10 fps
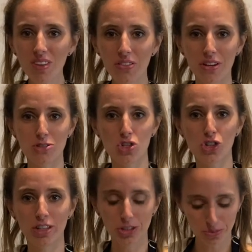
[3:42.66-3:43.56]
There's the
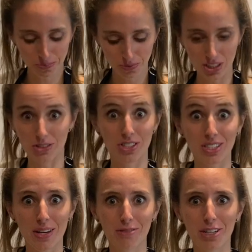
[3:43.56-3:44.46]
crunch, there's the
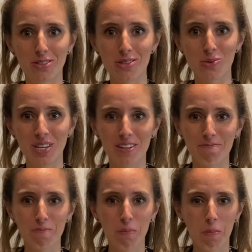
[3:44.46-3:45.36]
savory and the sweet.
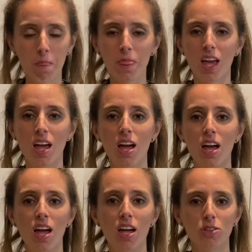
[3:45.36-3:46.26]

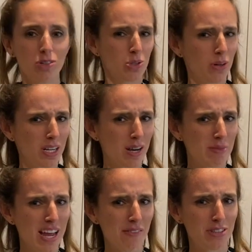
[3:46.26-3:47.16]
Don't you want to come and
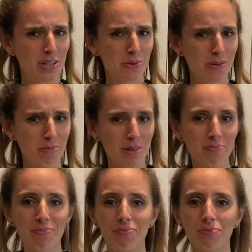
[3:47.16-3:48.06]
have dinner with me?
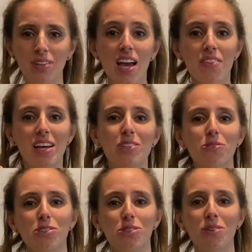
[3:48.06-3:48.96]
Thanks for
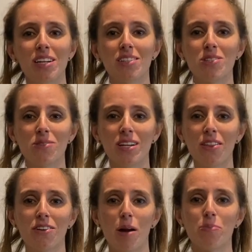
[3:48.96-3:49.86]
tuning in to another
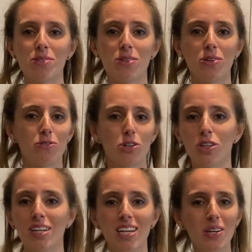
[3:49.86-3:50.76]
episode of
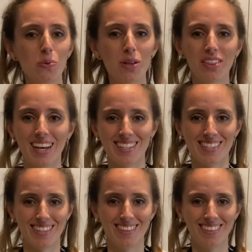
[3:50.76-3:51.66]
Cooking with Lexi.